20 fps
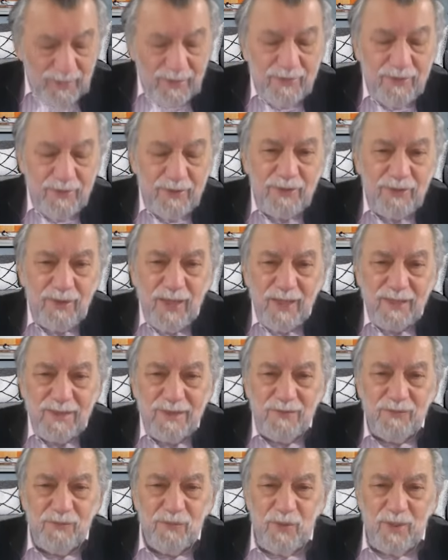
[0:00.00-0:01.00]
There are lots
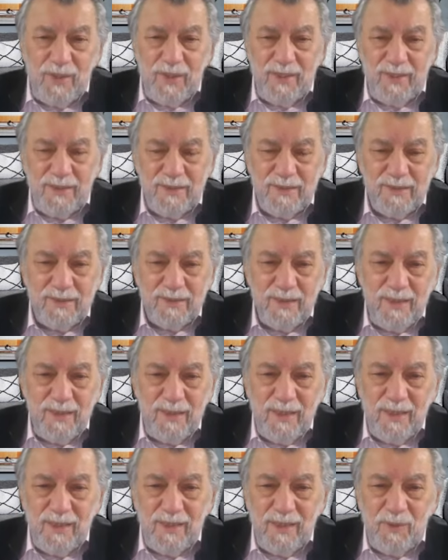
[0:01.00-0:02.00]
of ways
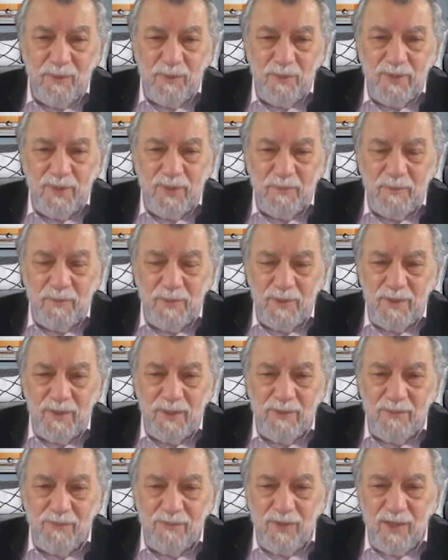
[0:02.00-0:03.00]
that we can be
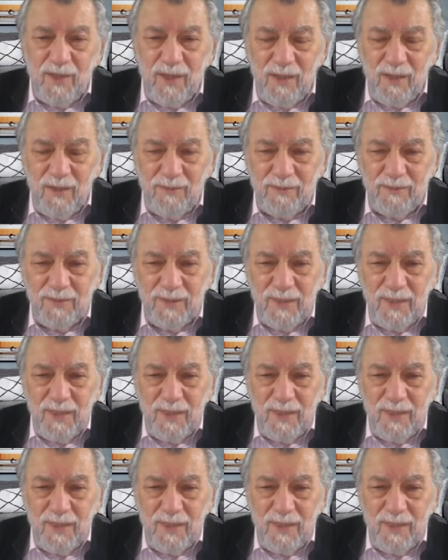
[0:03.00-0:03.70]
involved